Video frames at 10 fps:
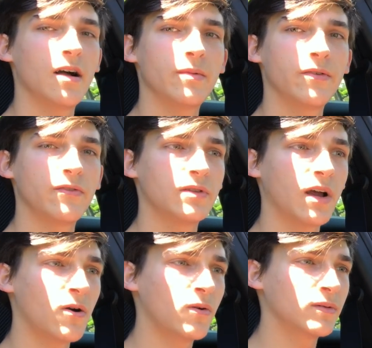If you
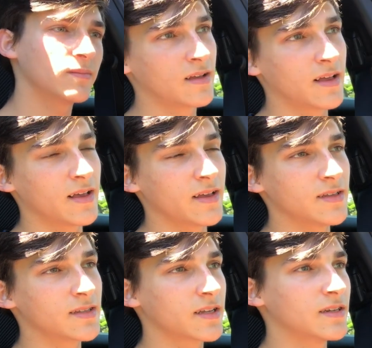don't,
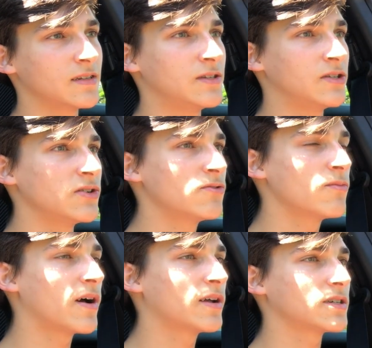is it going to do
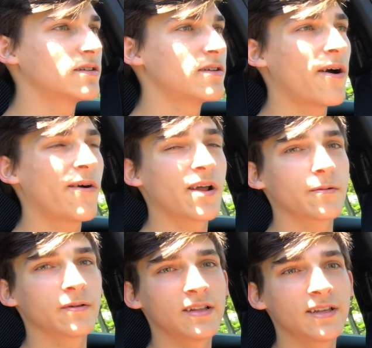much? No, not
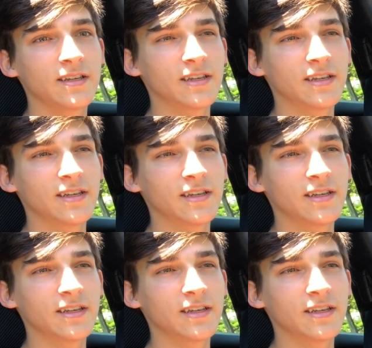really.